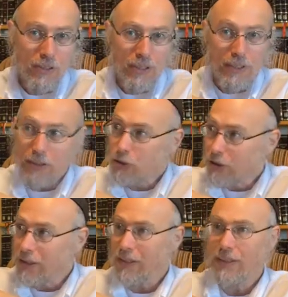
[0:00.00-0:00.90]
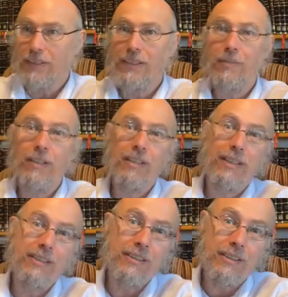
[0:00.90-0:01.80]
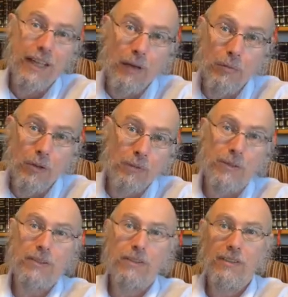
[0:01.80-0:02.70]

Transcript: They turn it into something that's abnormal,